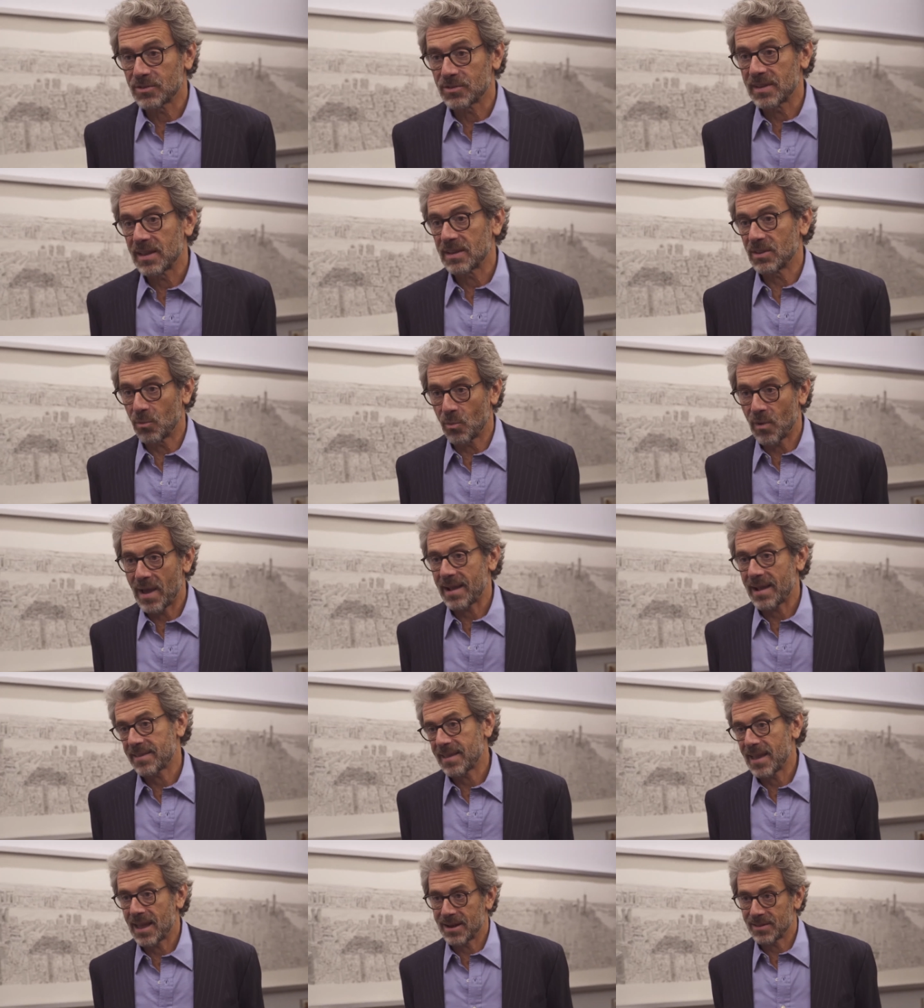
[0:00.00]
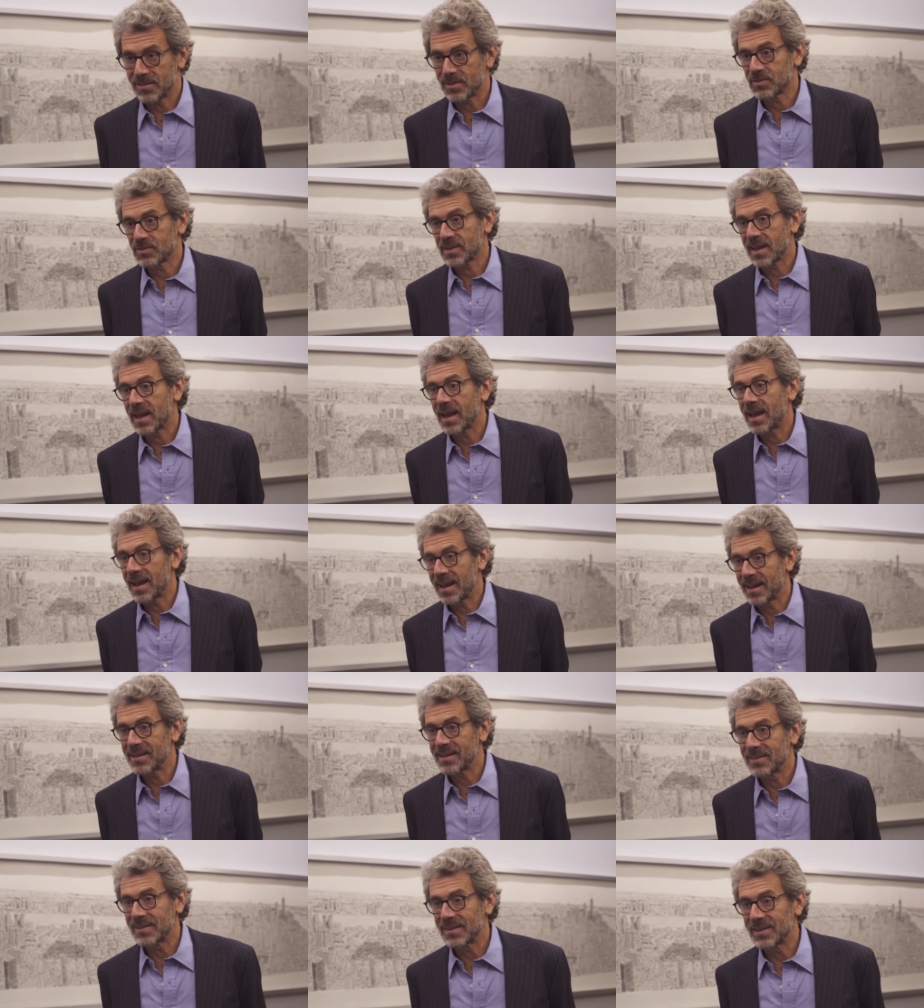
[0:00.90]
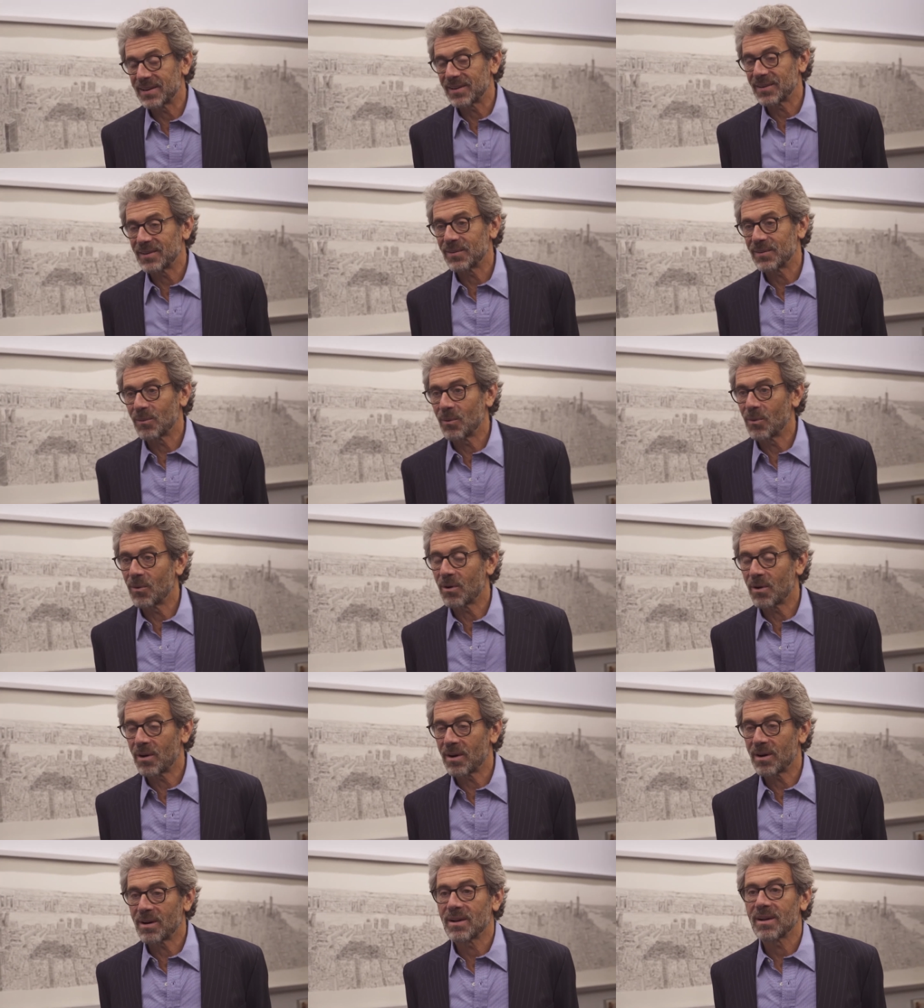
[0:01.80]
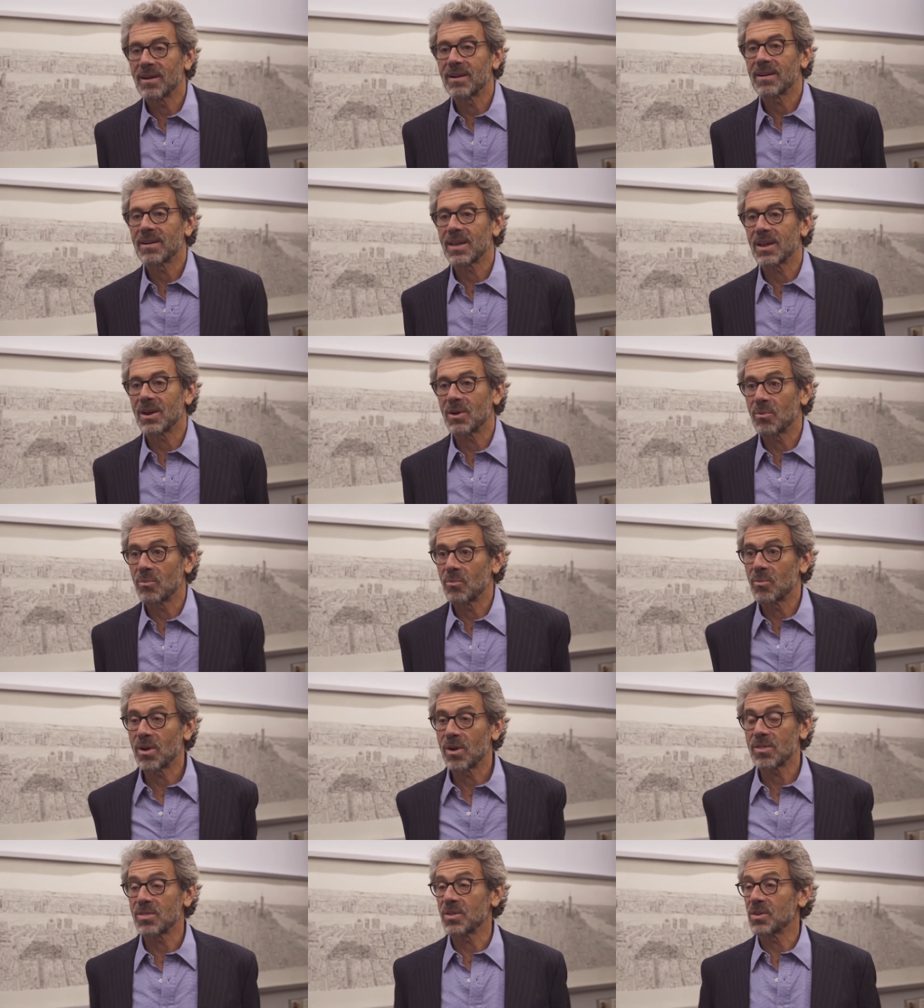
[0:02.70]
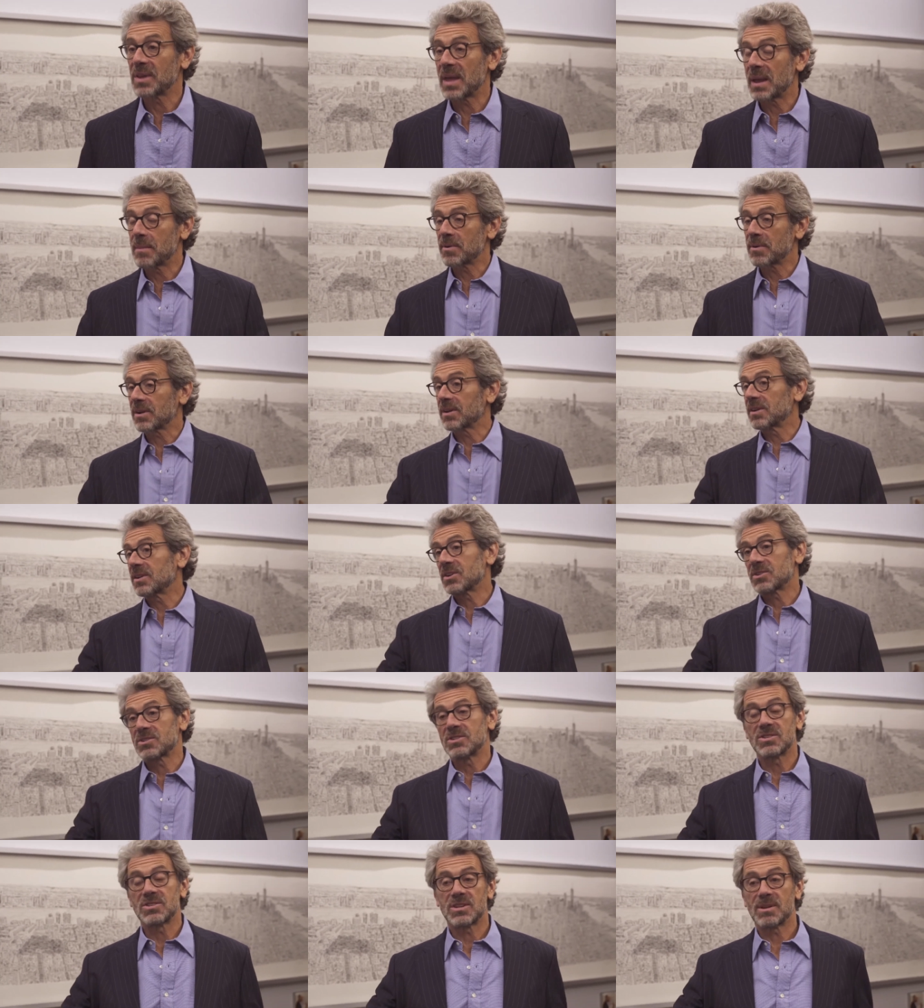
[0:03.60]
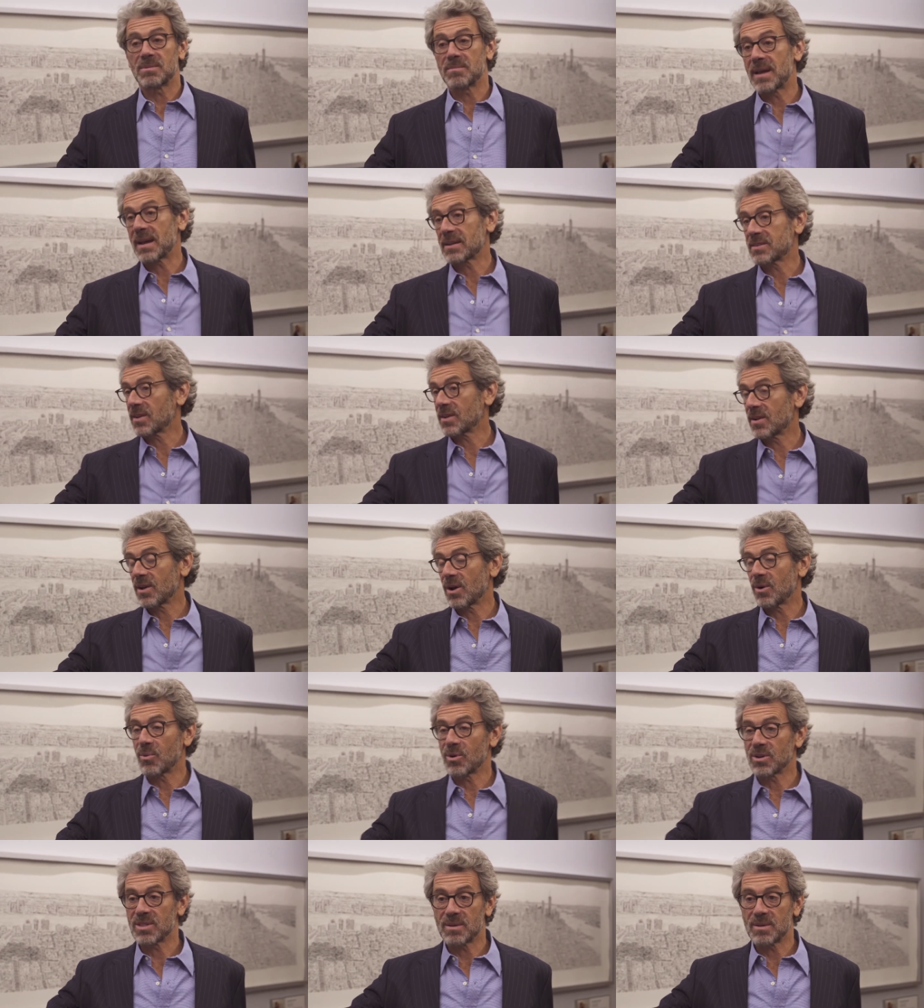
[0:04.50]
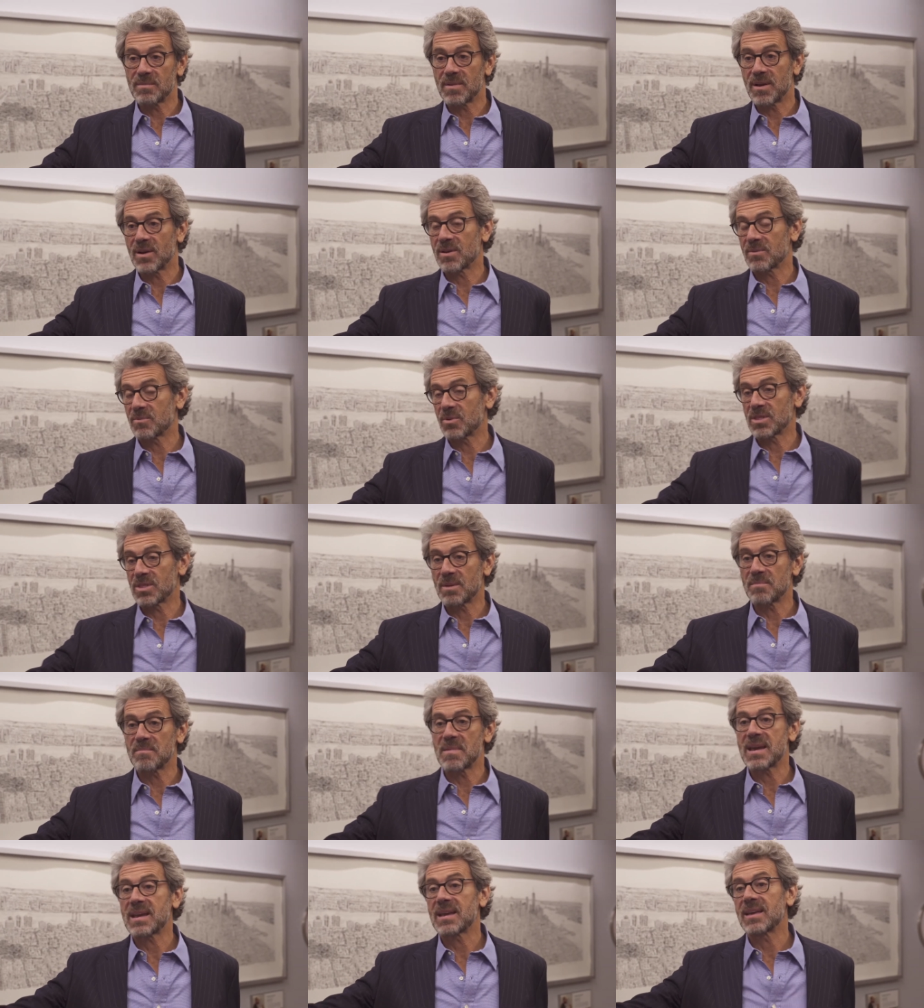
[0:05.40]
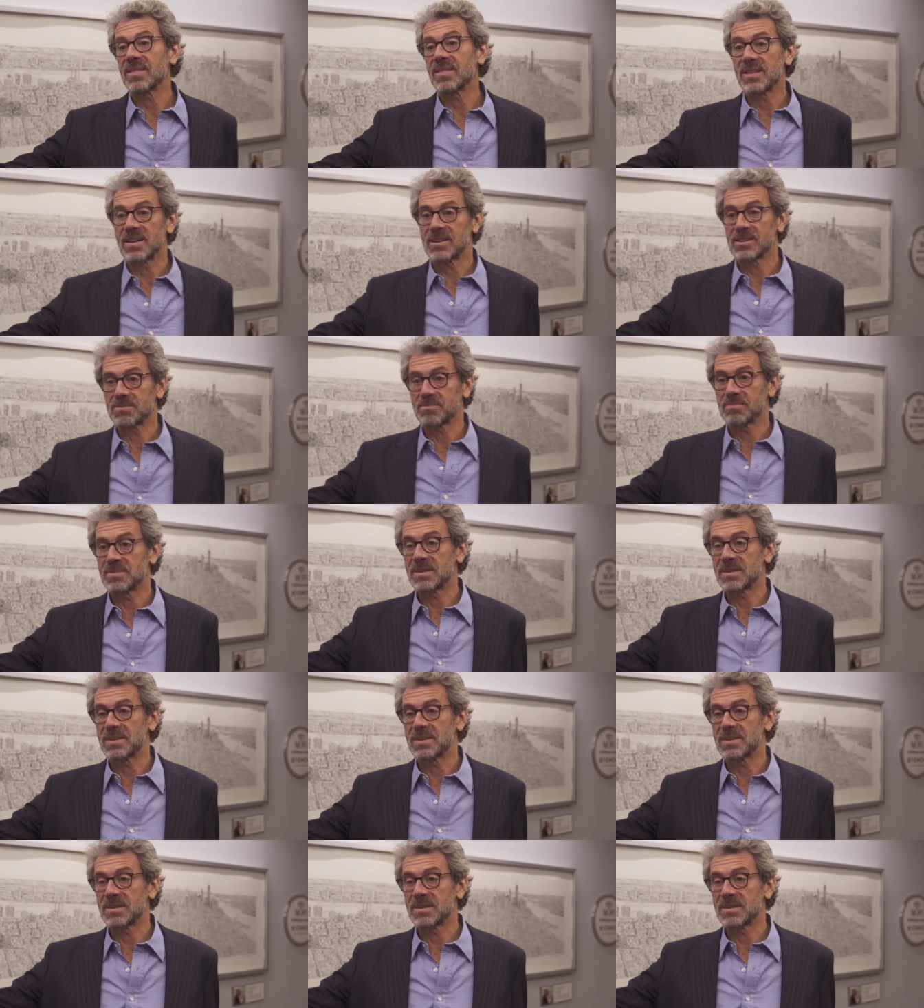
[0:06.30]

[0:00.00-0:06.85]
get whacked out of the sky, or what are the labor conditions in Mexico where they're making these